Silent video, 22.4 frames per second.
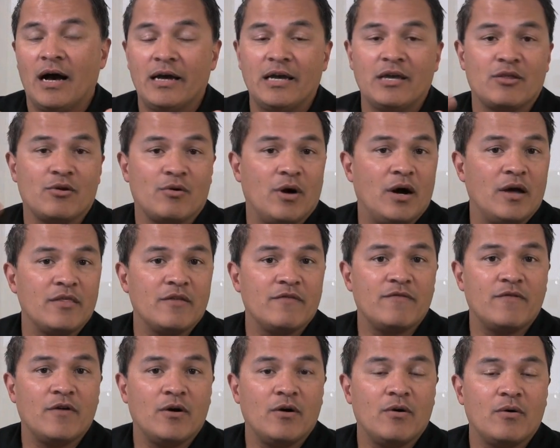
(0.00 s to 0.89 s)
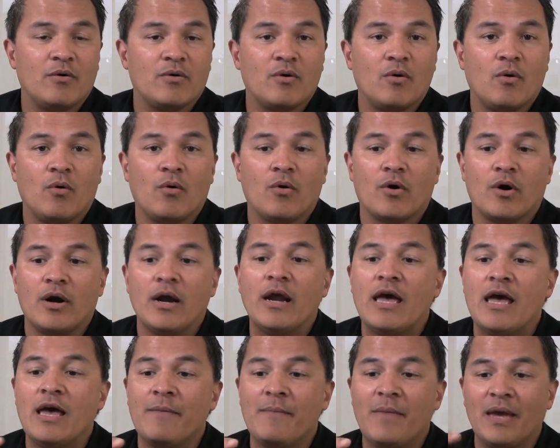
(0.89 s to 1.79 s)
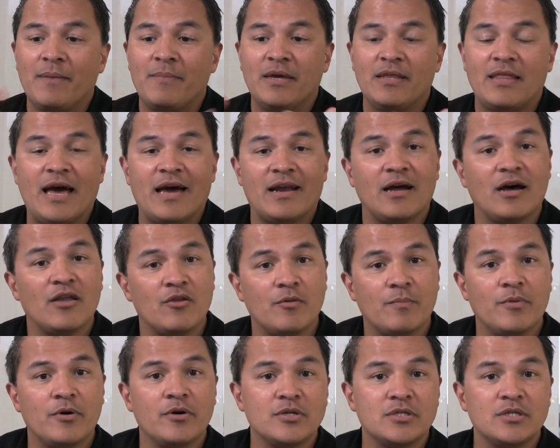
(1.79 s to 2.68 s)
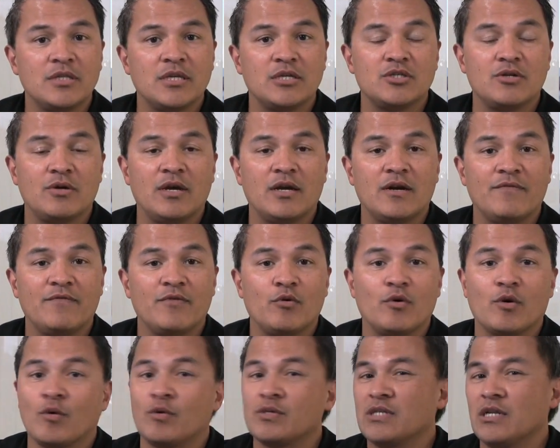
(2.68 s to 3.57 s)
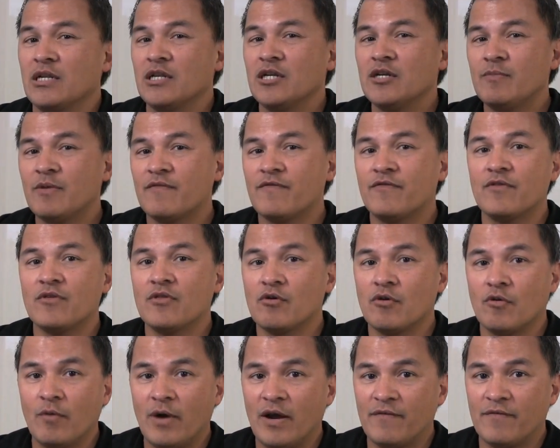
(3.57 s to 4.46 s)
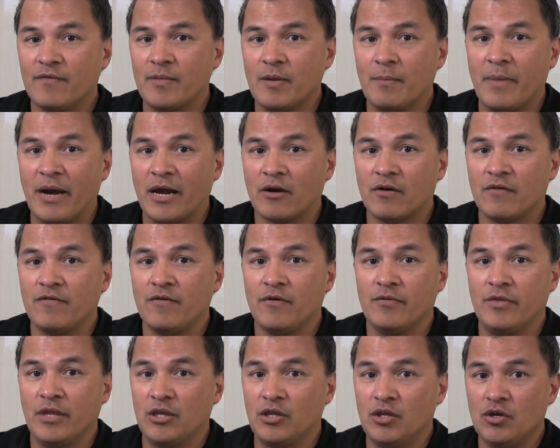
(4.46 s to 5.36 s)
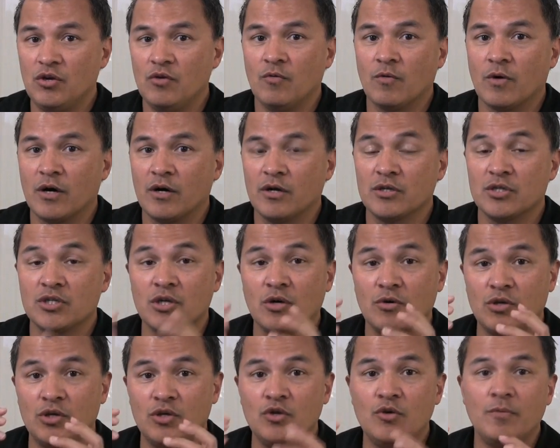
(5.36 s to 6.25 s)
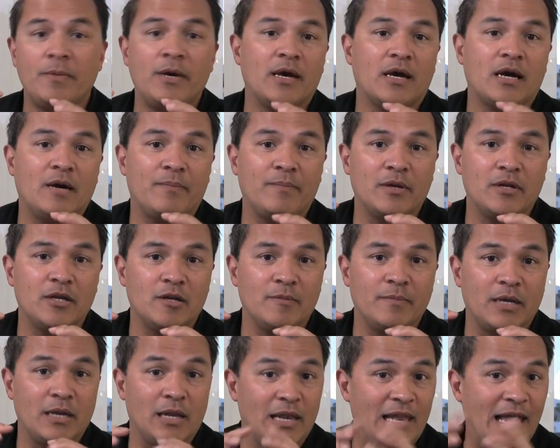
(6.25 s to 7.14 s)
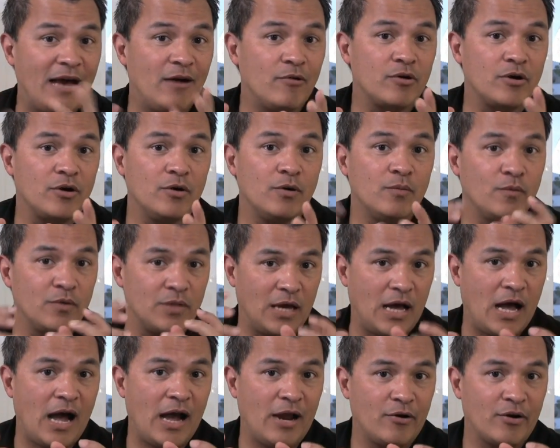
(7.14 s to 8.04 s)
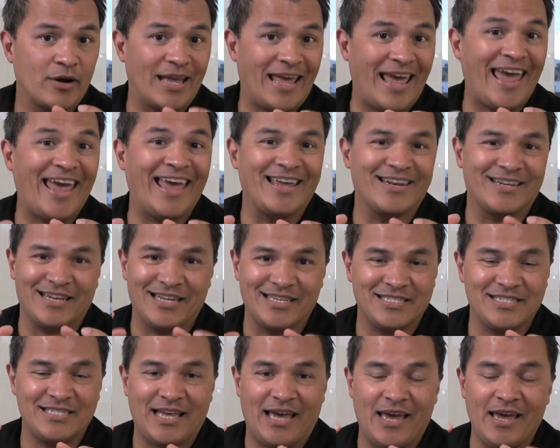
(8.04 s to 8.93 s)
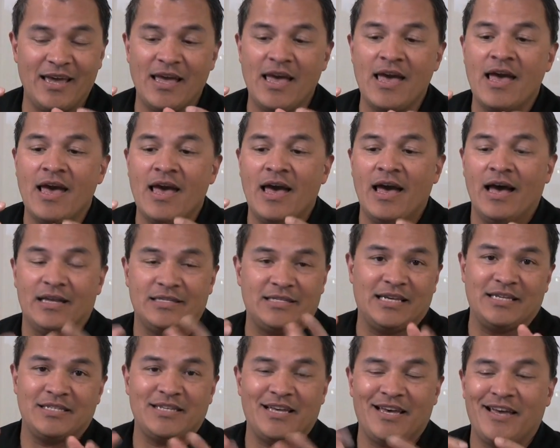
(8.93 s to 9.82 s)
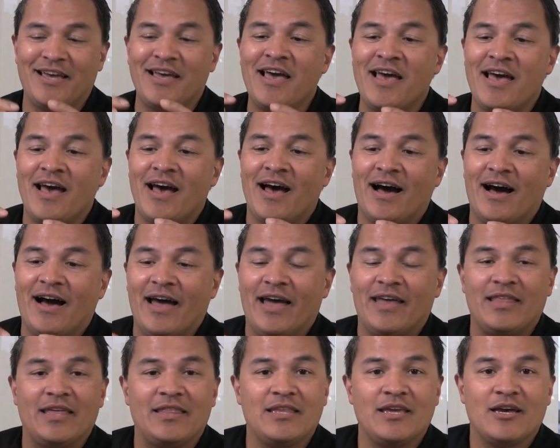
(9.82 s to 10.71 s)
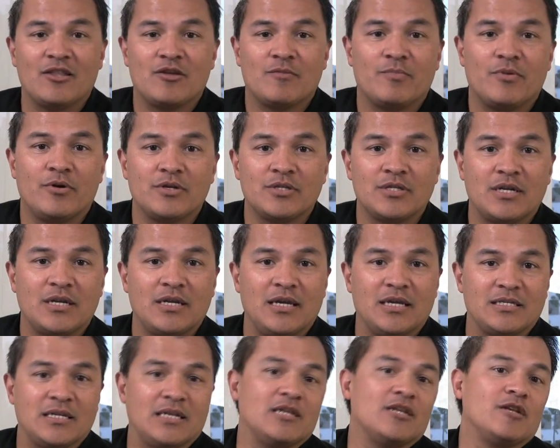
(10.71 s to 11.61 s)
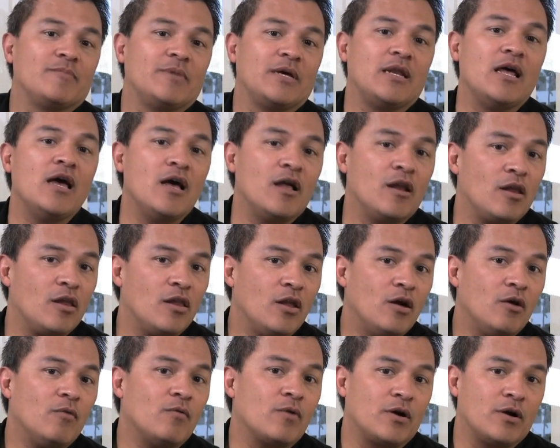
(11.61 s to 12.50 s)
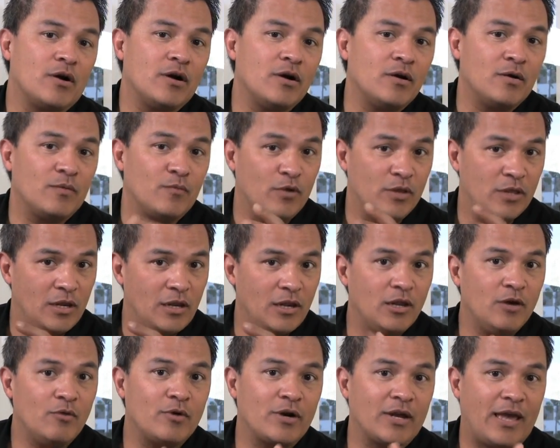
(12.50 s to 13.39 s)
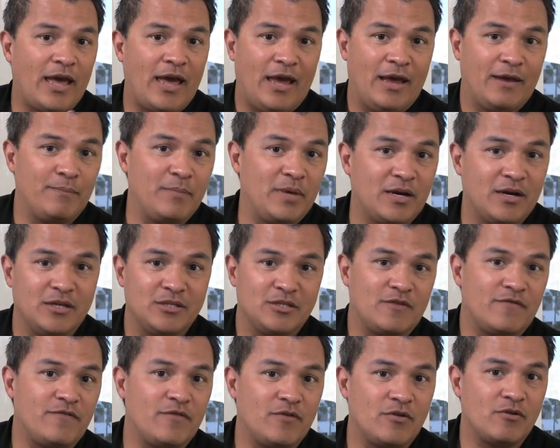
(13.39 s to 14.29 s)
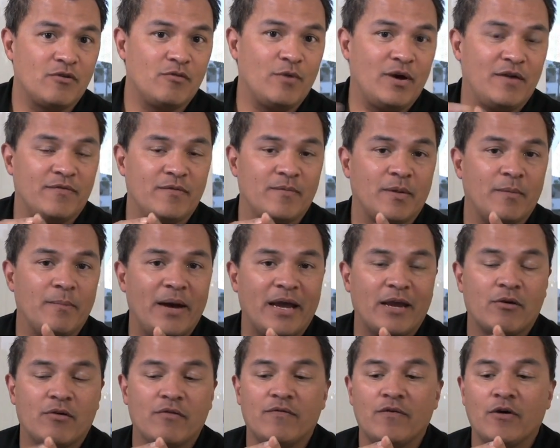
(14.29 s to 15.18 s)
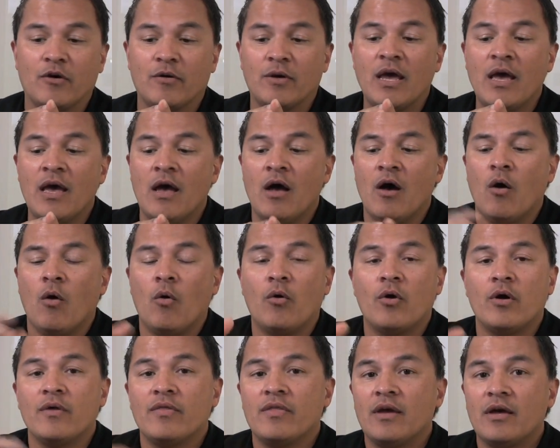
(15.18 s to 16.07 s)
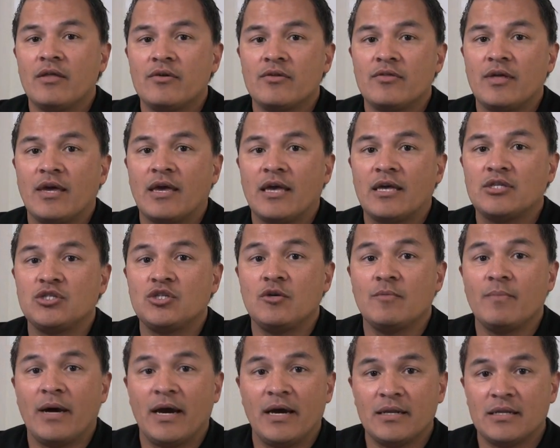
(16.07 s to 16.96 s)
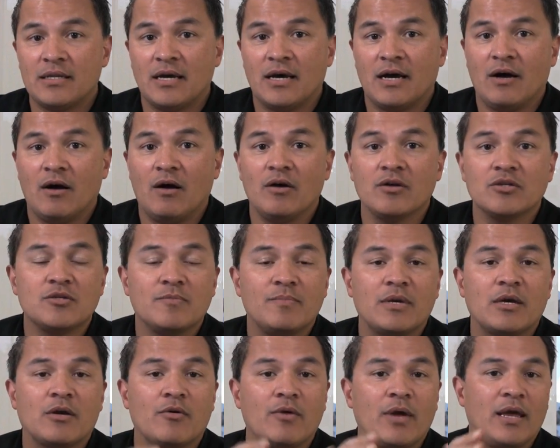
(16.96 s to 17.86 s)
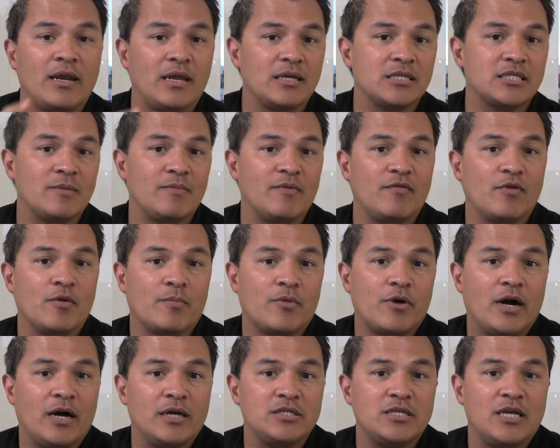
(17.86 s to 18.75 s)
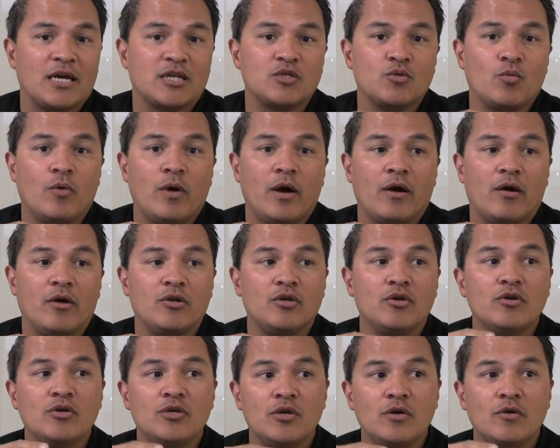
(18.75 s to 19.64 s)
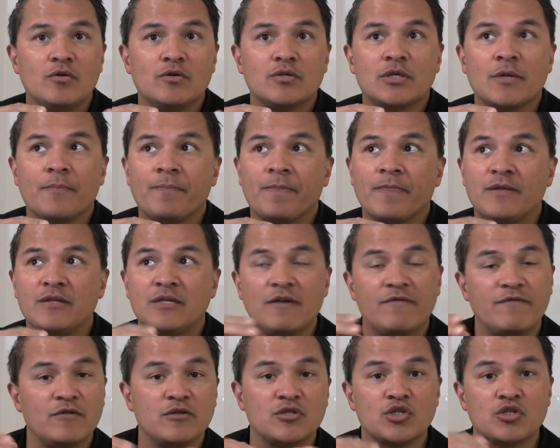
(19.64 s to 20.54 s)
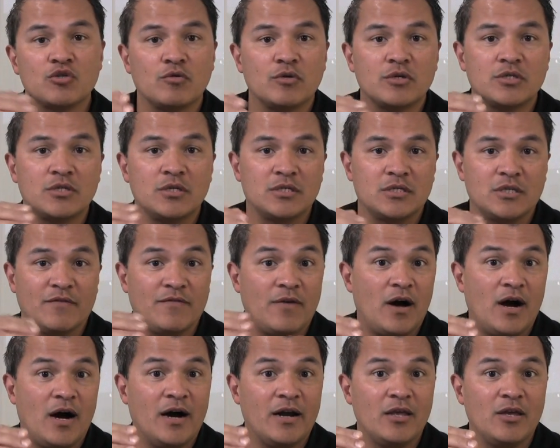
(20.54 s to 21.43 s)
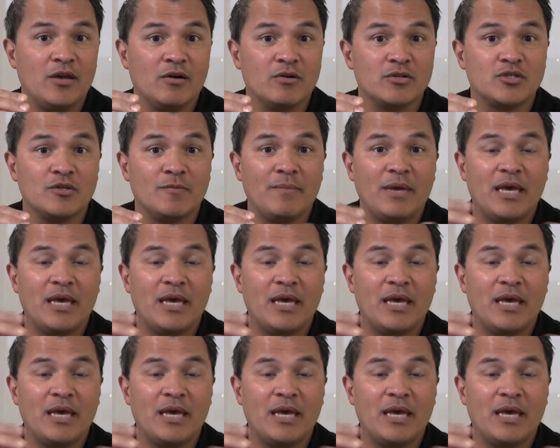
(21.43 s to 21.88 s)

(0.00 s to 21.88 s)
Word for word: either on the phone, or maybe that other person that you're interviewing was a little bit further away from the microphone than you were, and so you pick up a little bit louder with a higher gain, let's say, as they say, and then the other person is a little bit lower with a lower gain because they're further away from the microphone. Or the other thing is you might also be creating some of your projects where you use different sources of audio. So